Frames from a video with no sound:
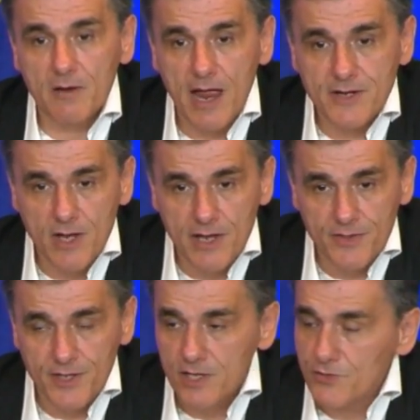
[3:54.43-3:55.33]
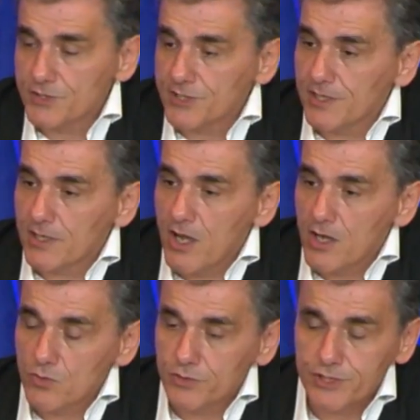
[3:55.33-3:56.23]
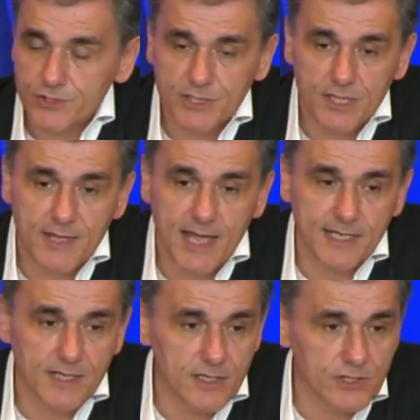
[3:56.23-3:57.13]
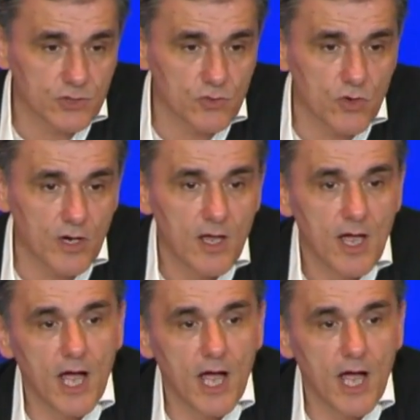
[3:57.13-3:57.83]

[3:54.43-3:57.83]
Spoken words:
and I think Christine Lagarde also said that in her talk,